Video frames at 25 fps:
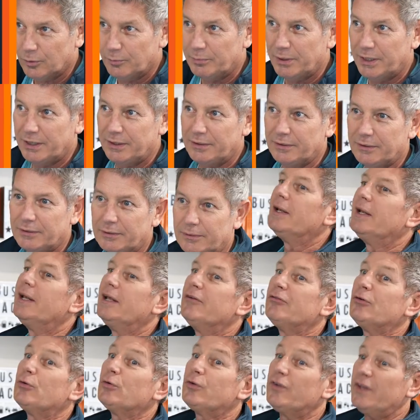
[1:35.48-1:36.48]
will be the
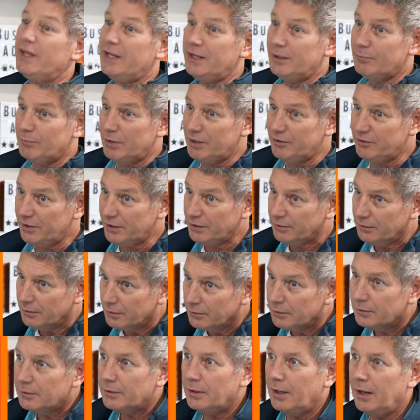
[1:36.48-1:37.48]
level 10 meeting, mm
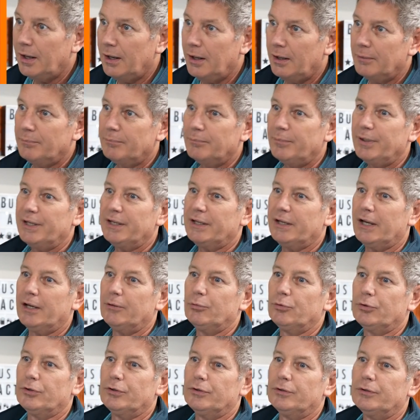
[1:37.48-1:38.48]
-hmm. um, being
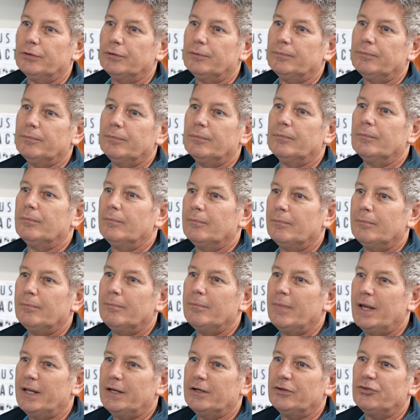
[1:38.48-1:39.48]
able to
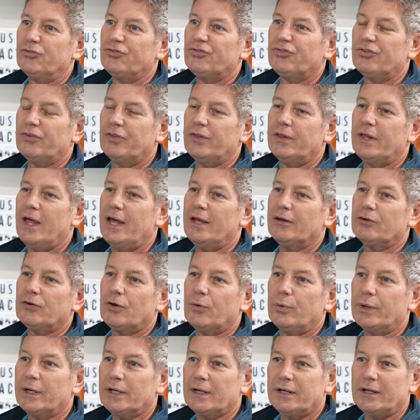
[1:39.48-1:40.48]
manage that
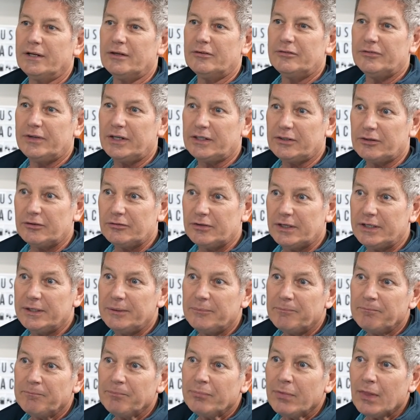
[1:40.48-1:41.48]
quickly and effectively.
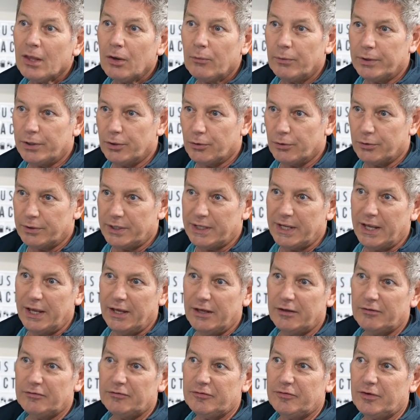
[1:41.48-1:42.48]
We already
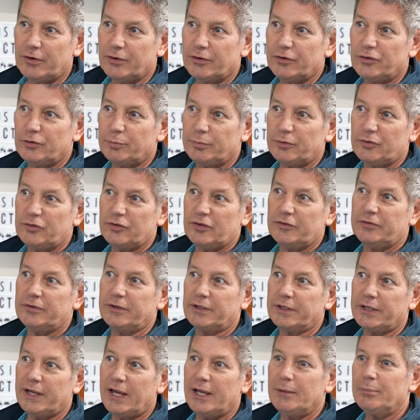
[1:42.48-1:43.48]
have very
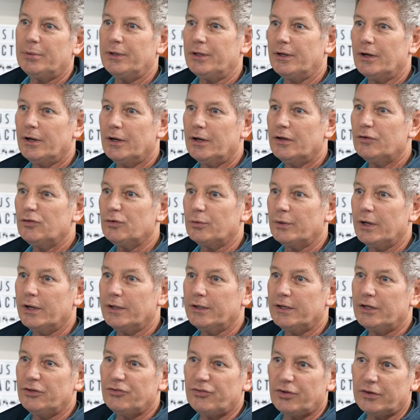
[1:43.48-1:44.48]
specific KPIs
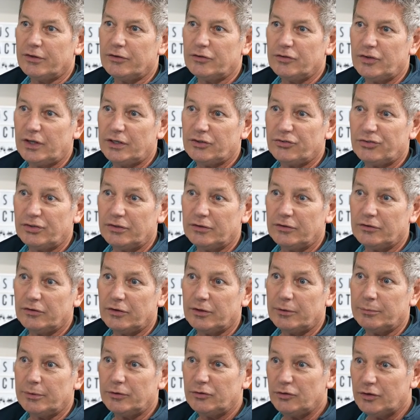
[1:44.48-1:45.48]
around each of the sections
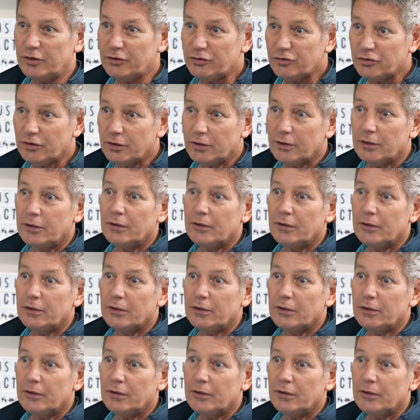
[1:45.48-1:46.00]
of the business.